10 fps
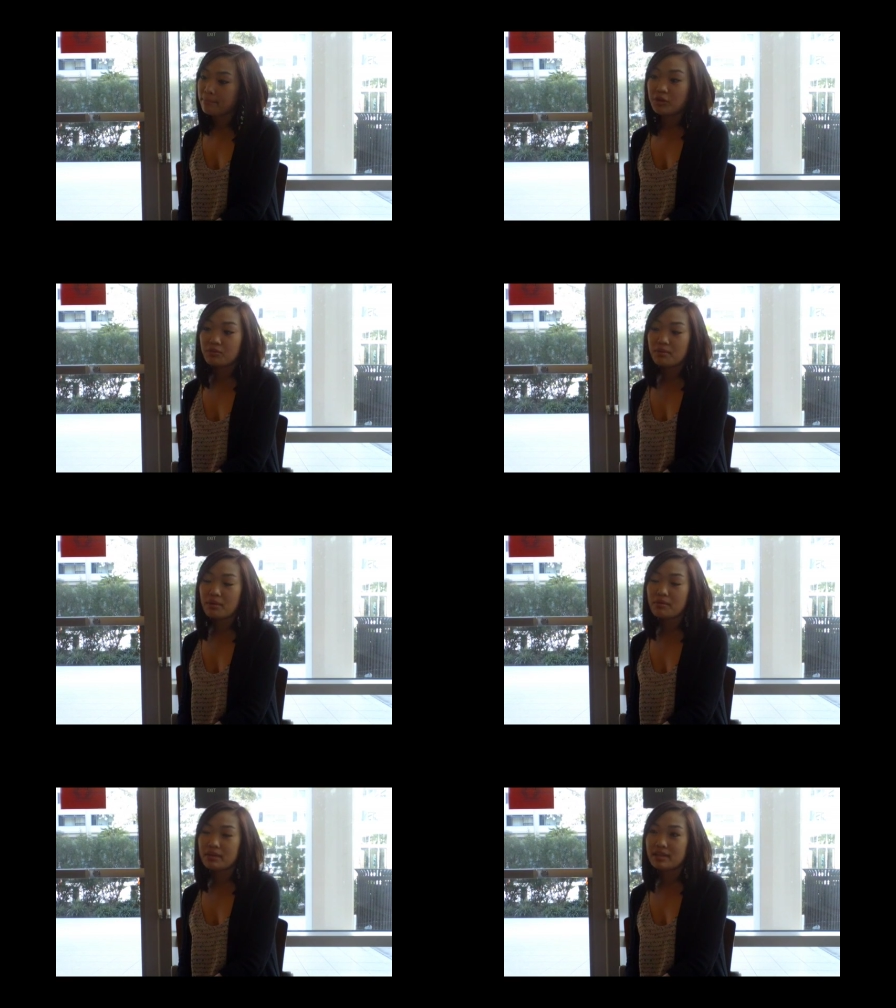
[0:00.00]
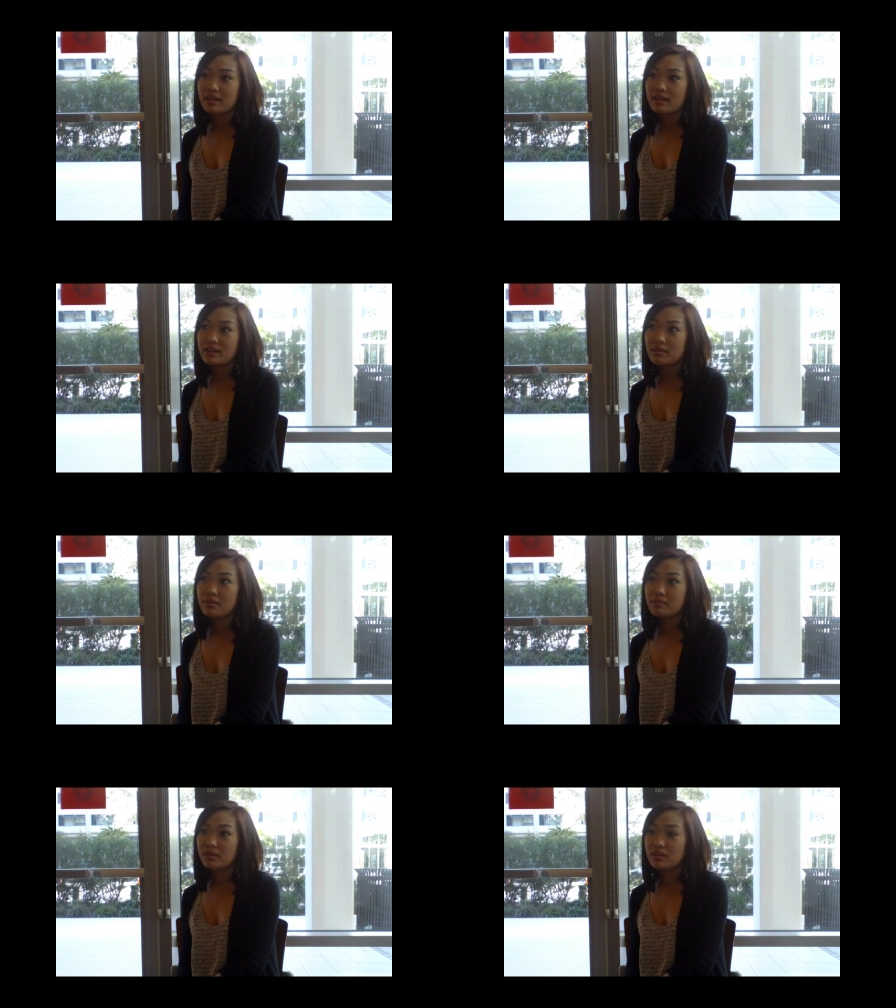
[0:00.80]
both my mom and my dad ended up
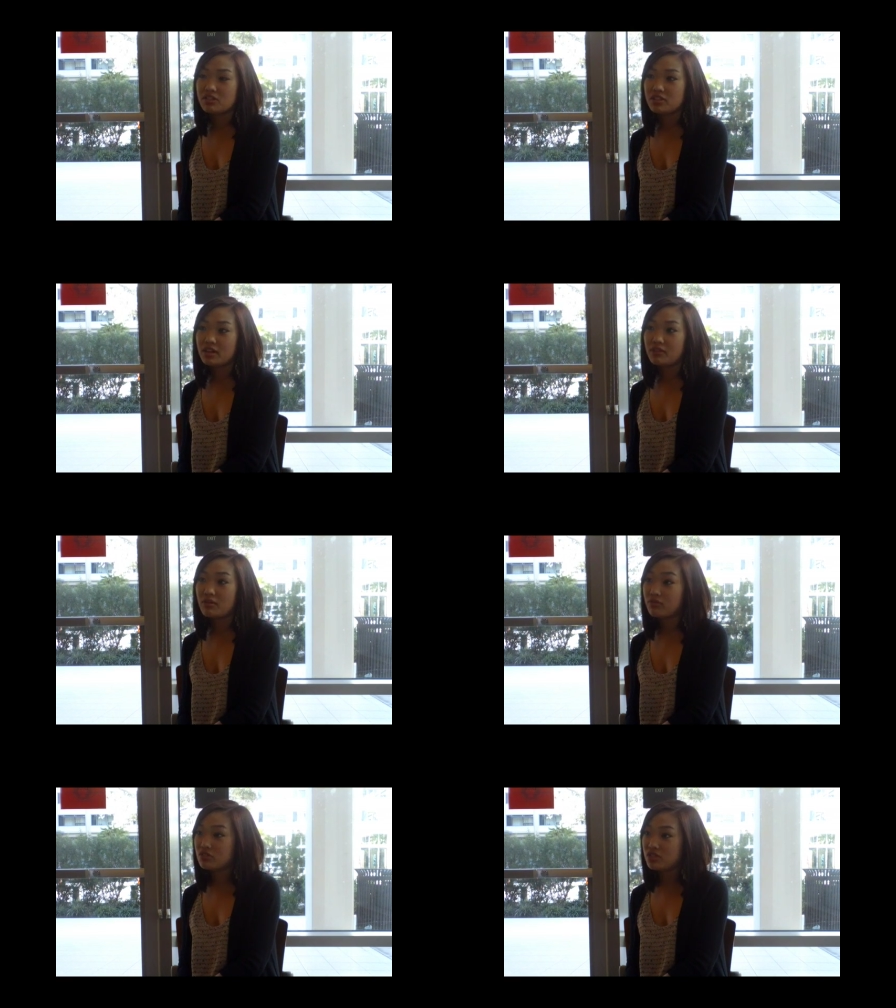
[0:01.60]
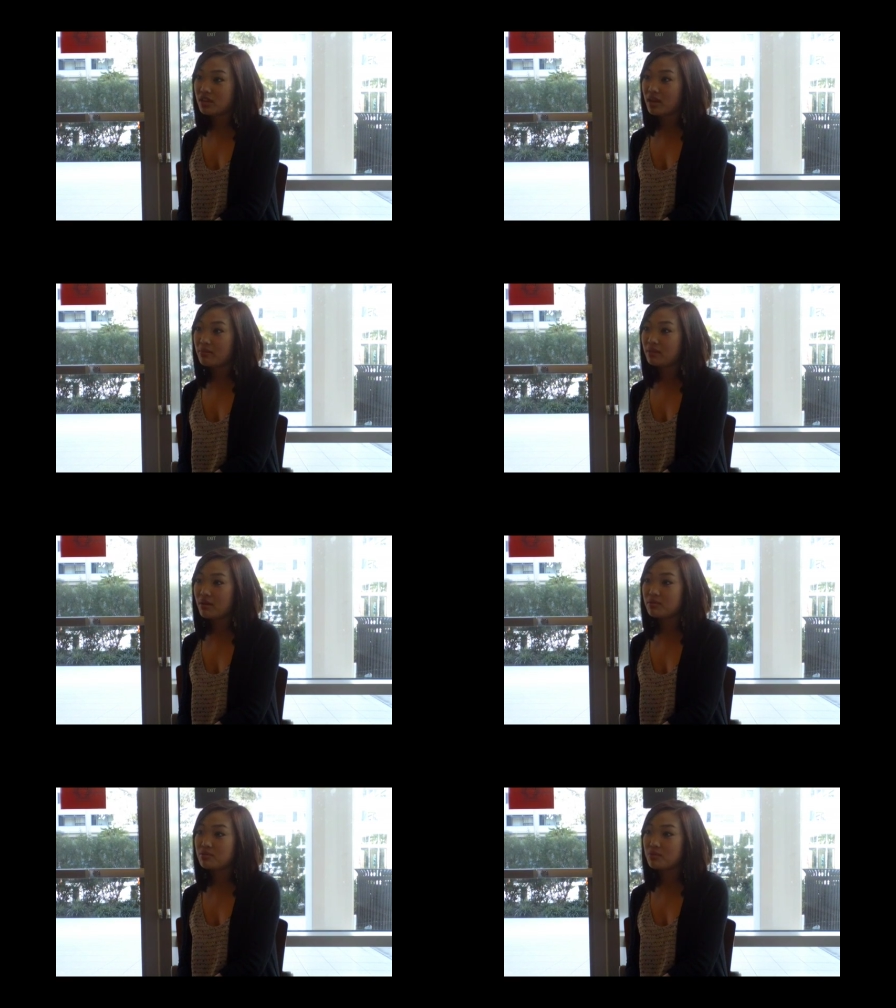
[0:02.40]
in Malaysia at a refugee camp, and
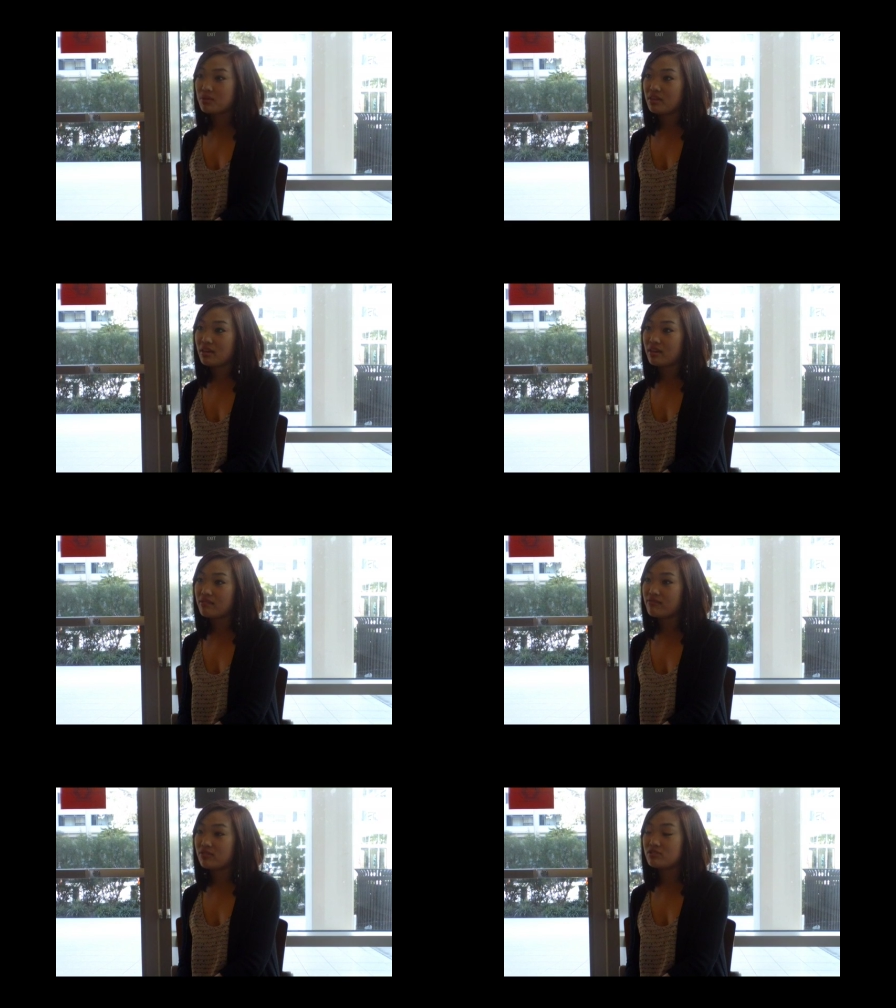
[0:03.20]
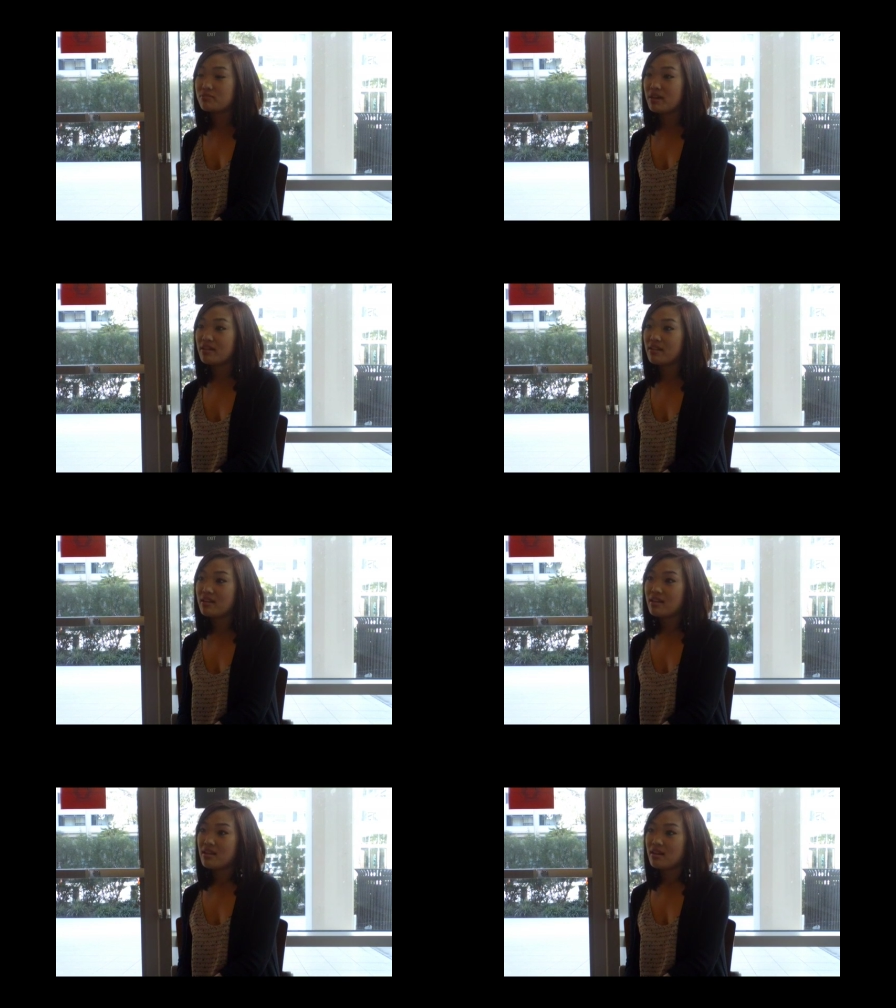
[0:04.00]
that was where they first met.
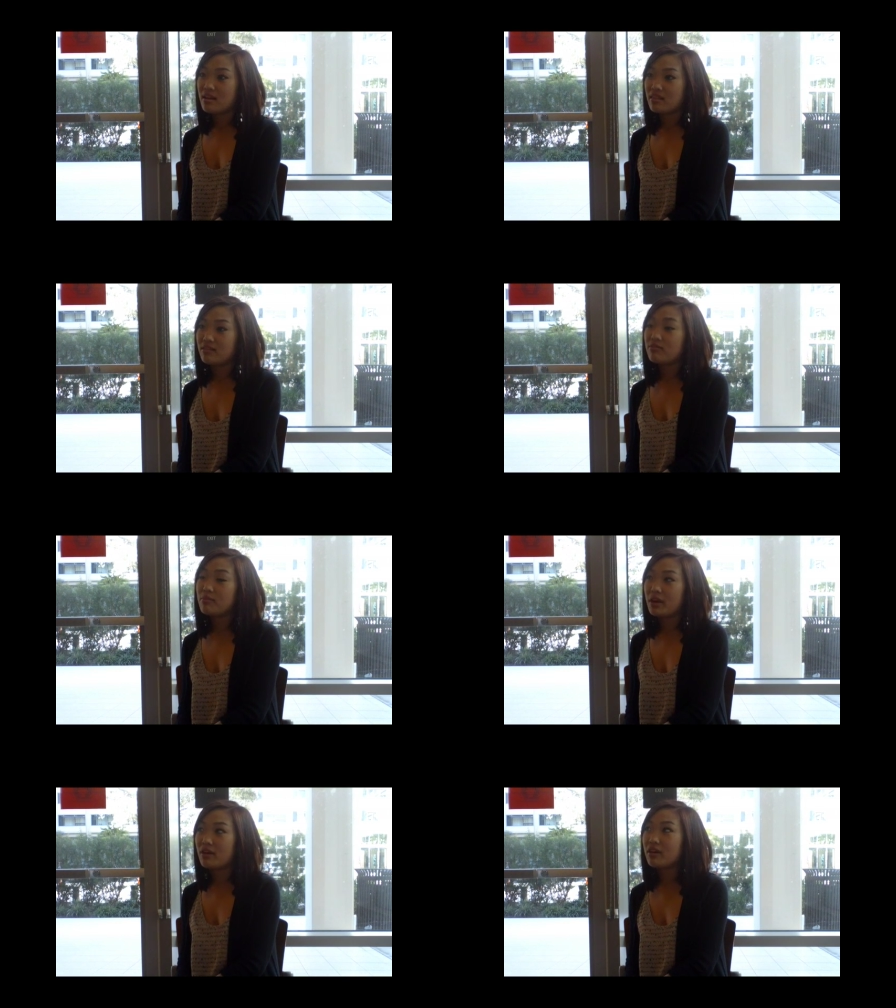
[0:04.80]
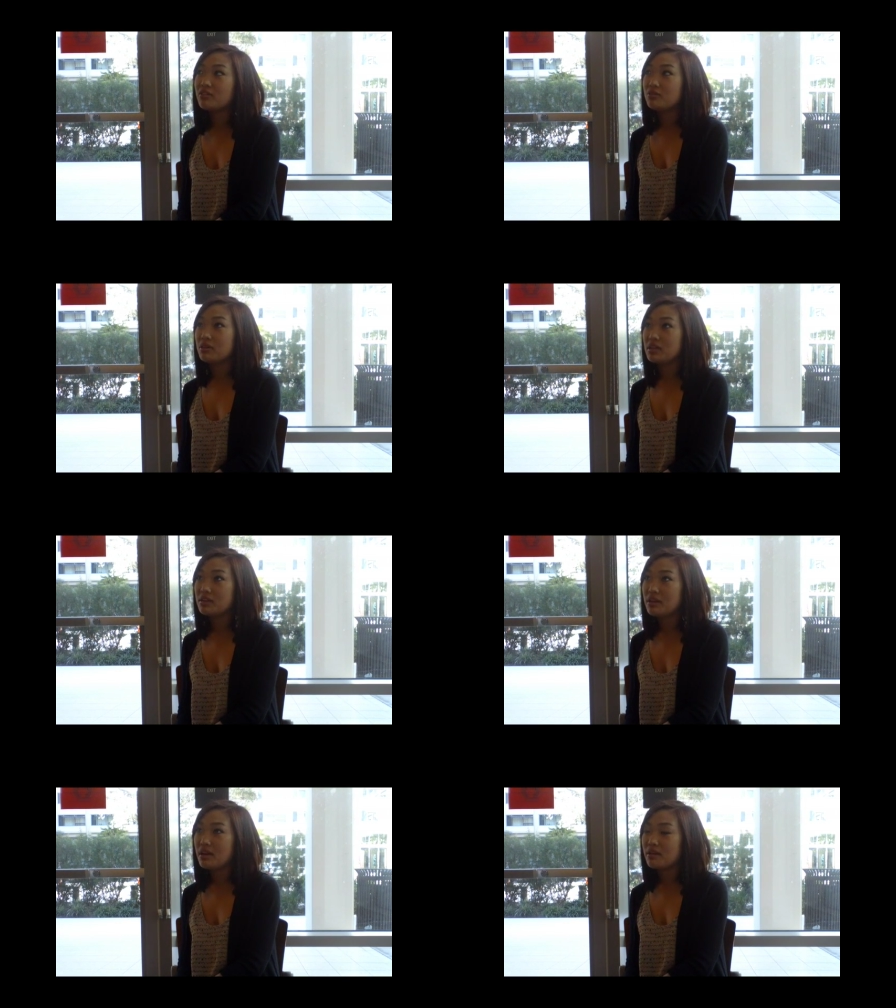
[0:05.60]
And then from there on, you
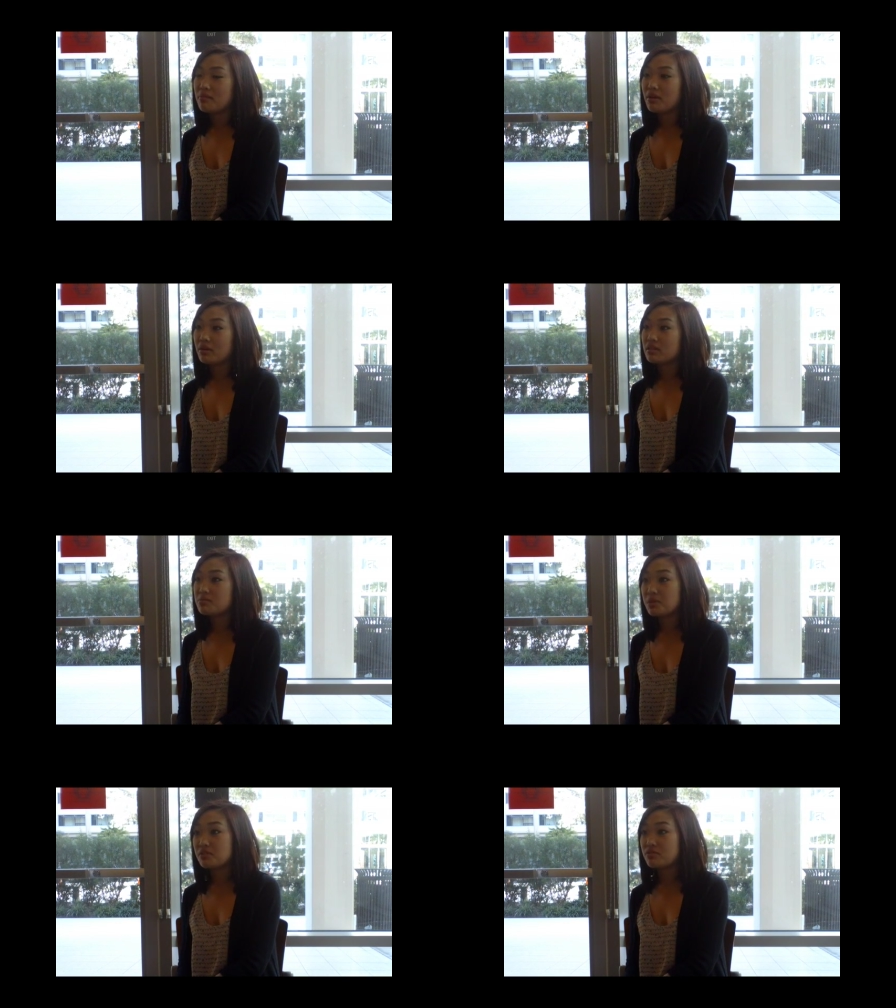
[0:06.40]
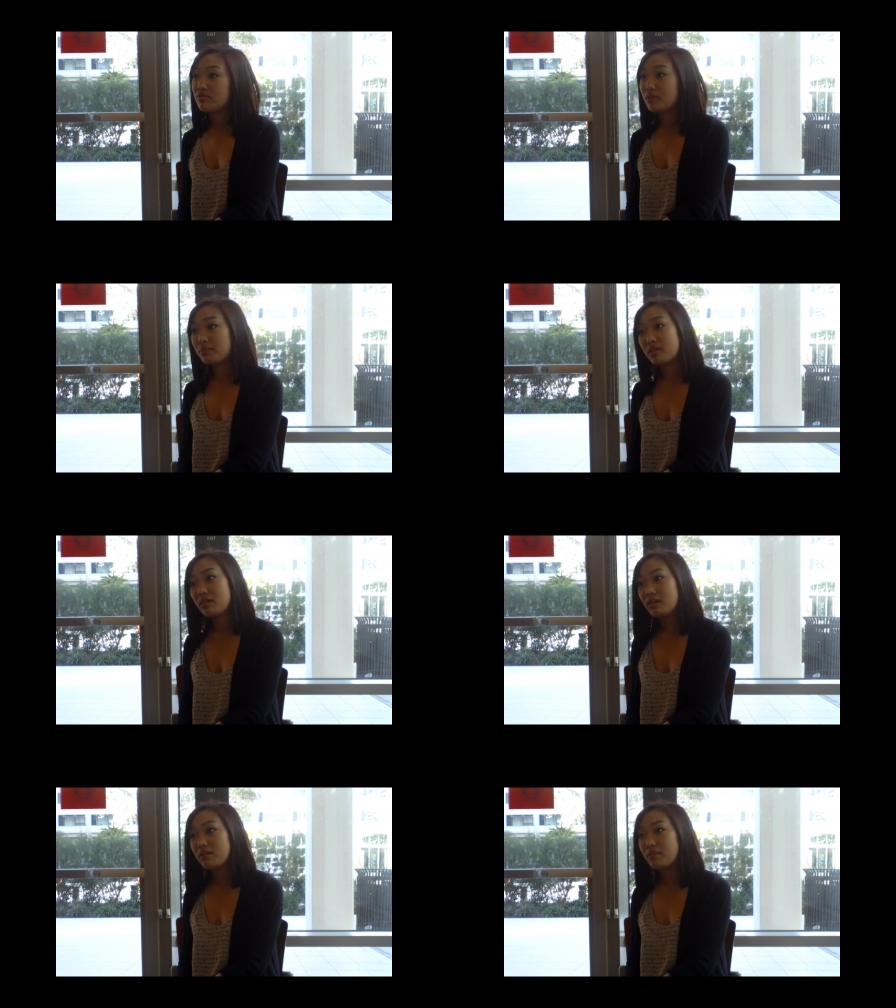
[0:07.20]
needed an American sponsor family
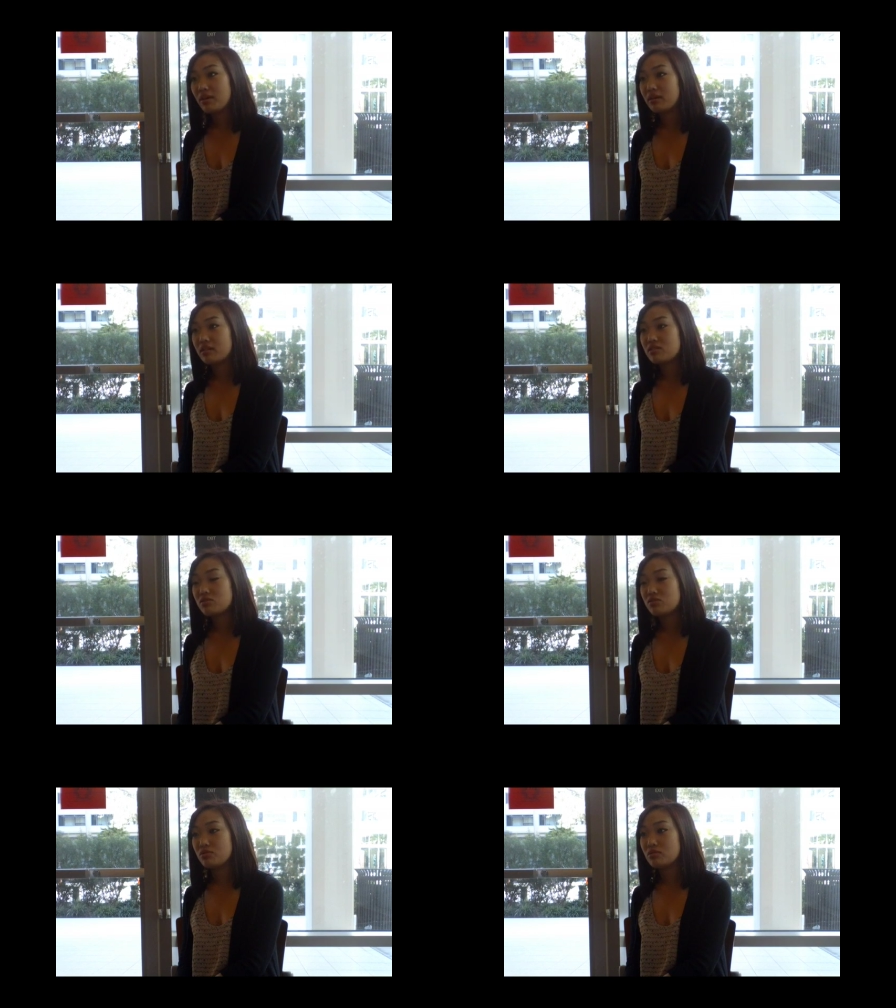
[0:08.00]
in America to